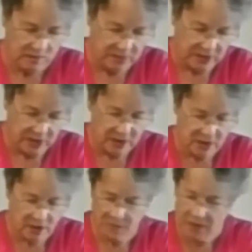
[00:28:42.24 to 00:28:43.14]
But that's
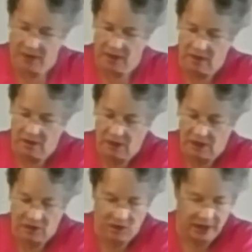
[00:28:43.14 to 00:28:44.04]
not bad.
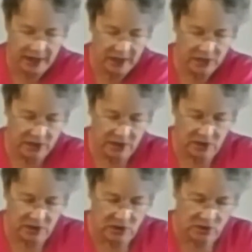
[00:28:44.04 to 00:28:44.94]
I could add
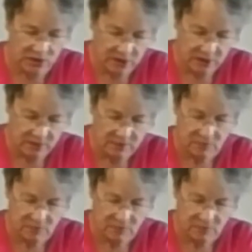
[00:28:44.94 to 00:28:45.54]
things in there.